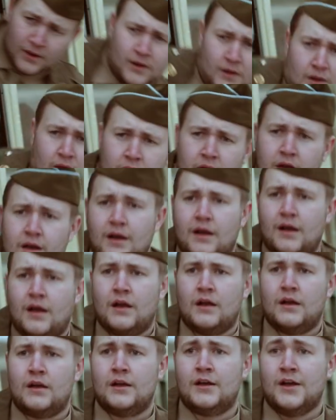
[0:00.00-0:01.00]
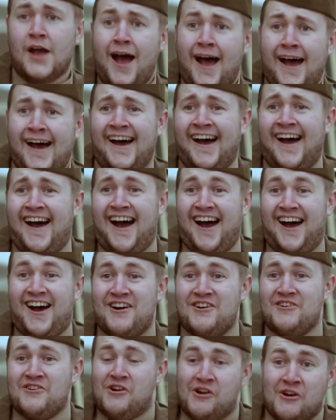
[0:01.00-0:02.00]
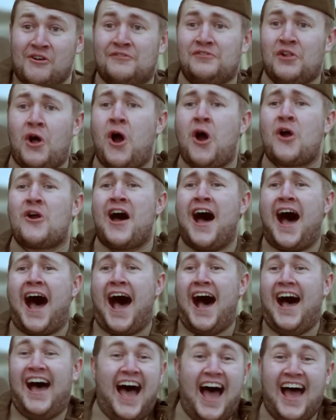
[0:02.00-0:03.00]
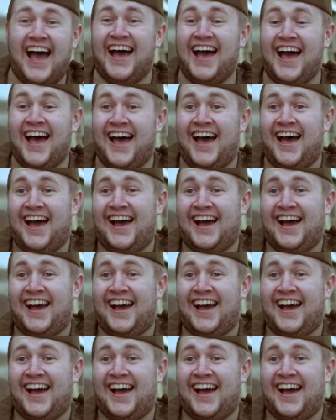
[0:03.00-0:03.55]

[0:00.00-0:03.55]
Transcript: be less handsome. Laura! It'd be